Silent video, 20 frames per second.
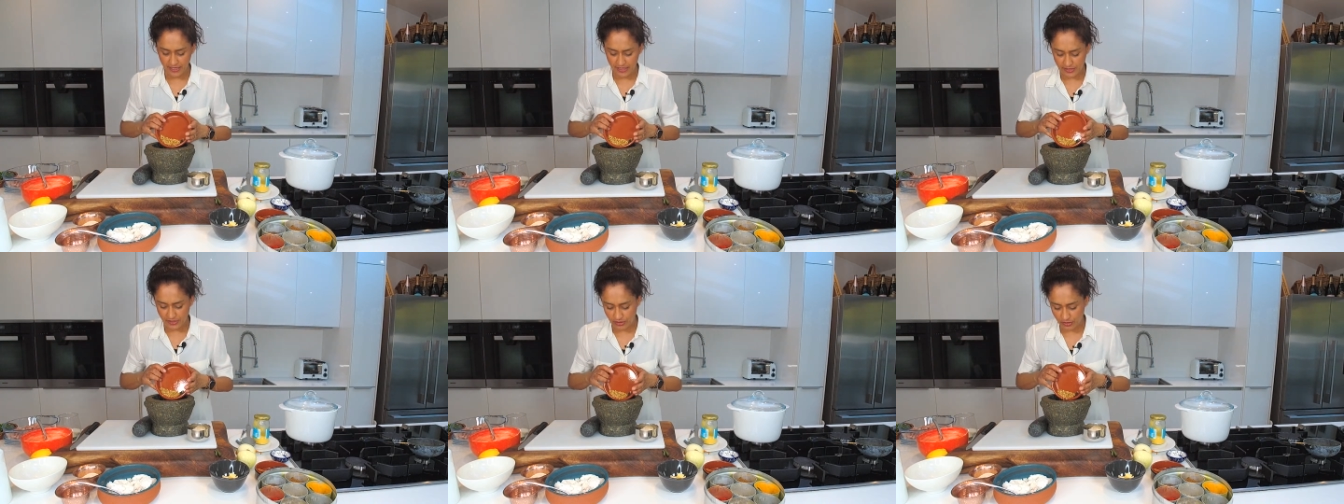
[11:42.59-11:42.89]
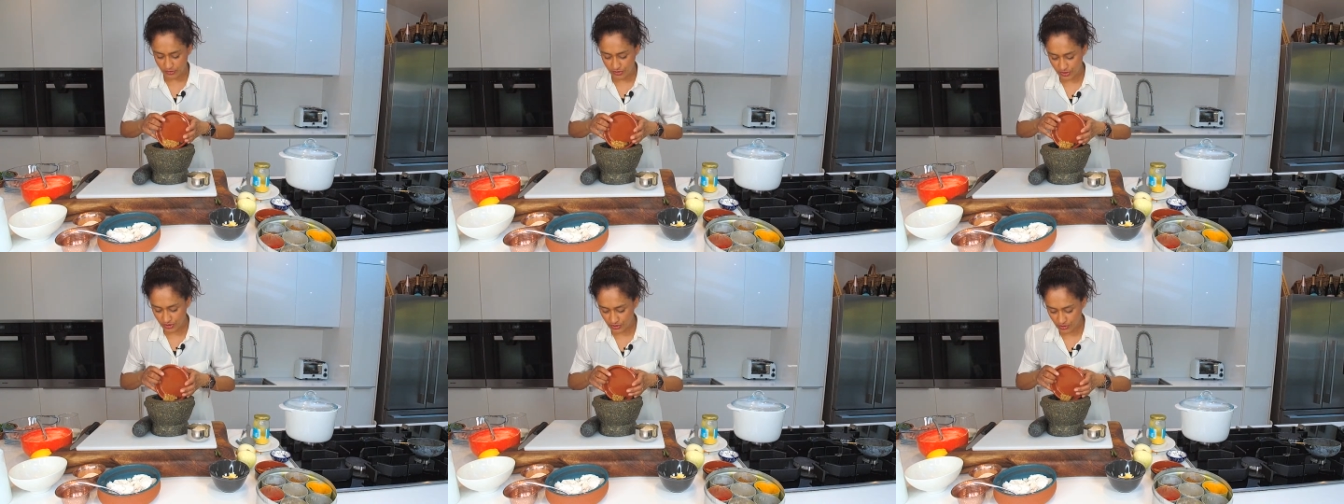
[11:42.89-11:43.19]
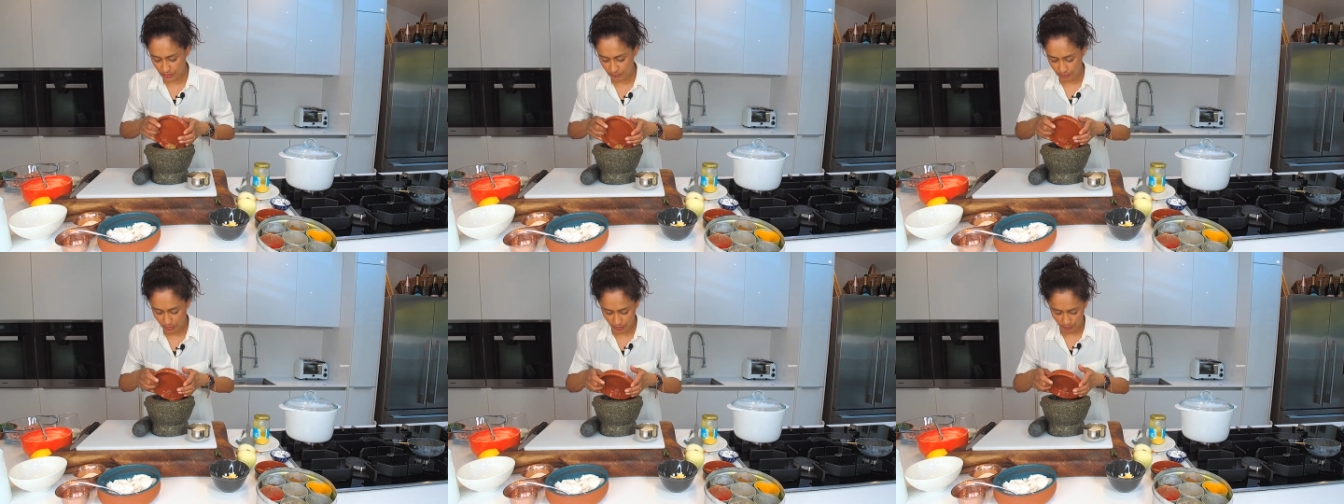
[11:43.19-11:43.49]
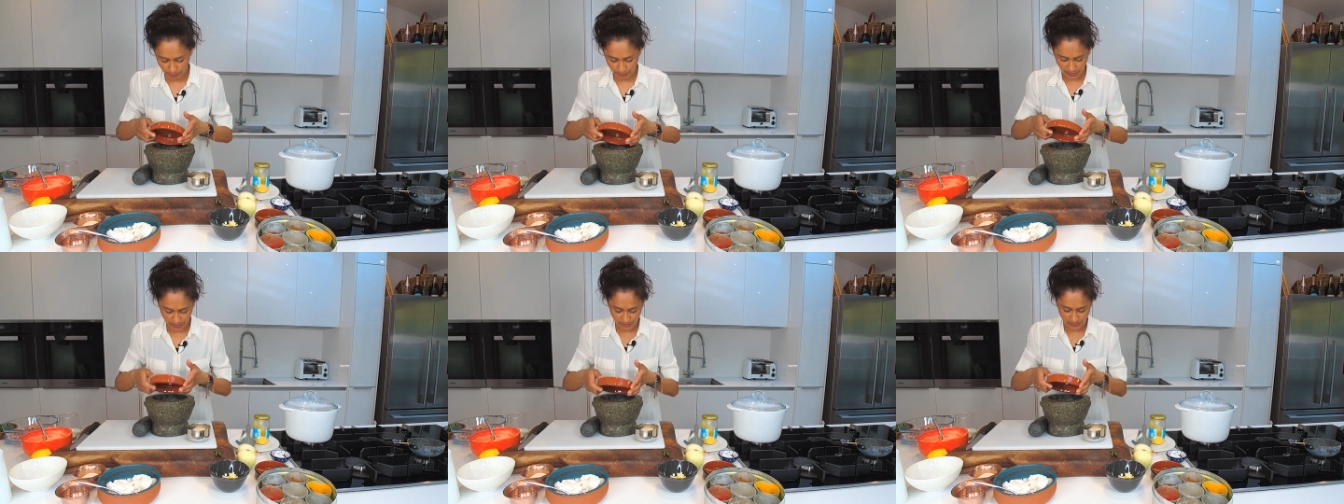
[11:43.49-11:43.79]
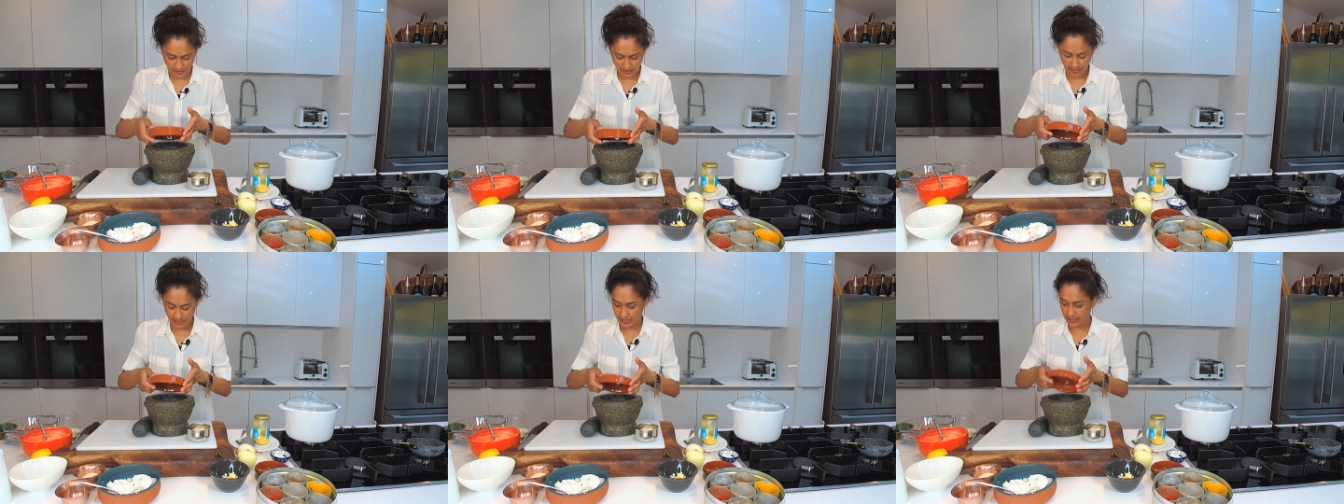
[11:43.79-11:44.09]
So just going to pop
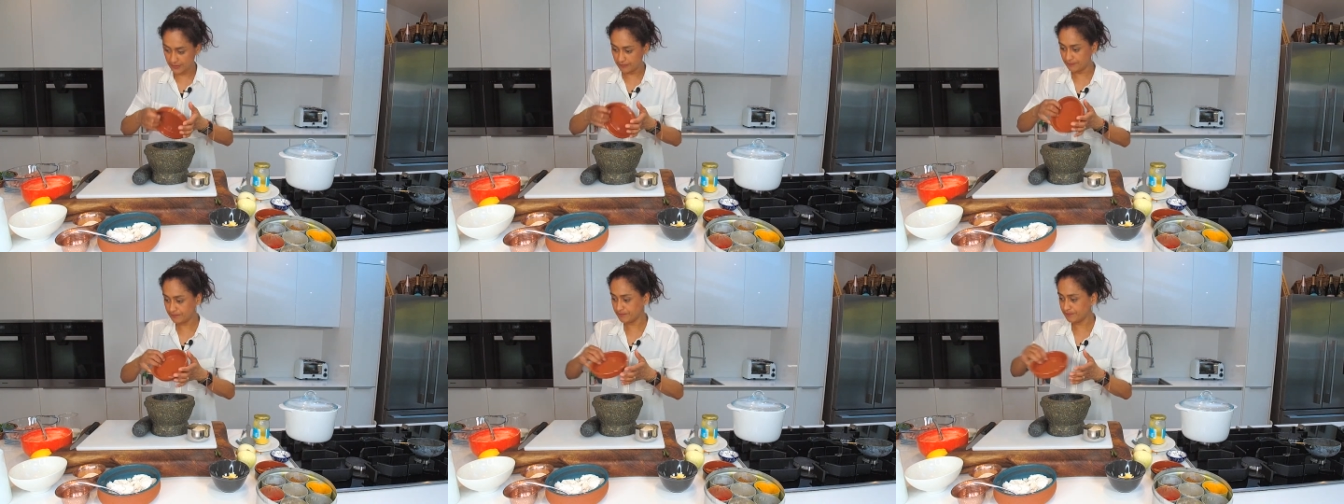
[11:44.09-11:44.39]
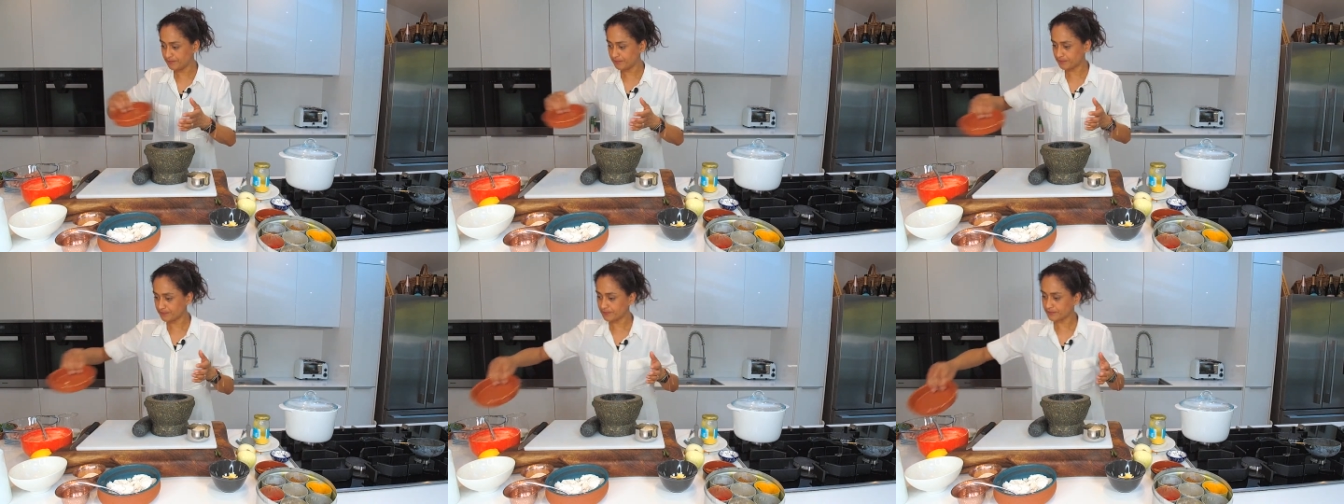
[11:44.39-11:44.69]
those in